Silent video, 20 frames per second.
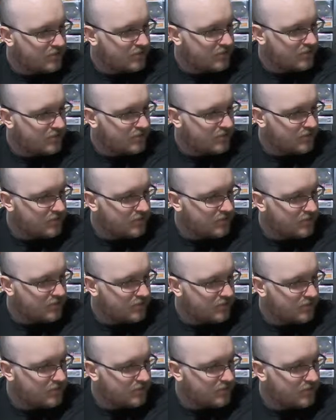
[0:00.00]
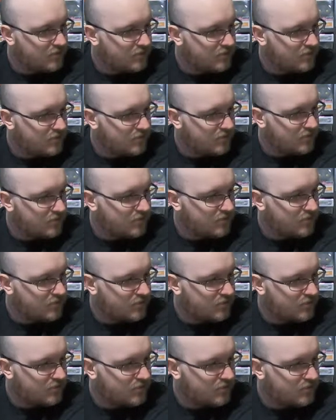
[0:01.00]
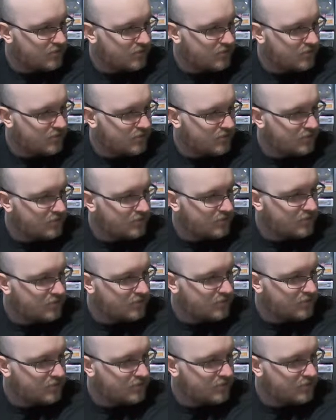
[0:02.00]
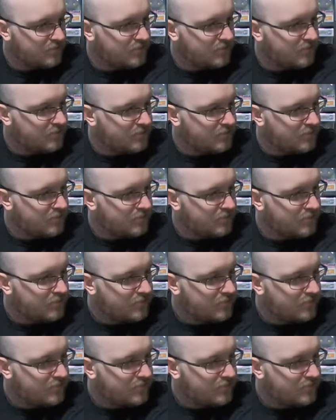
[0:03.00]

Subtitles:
The person shown says nothing.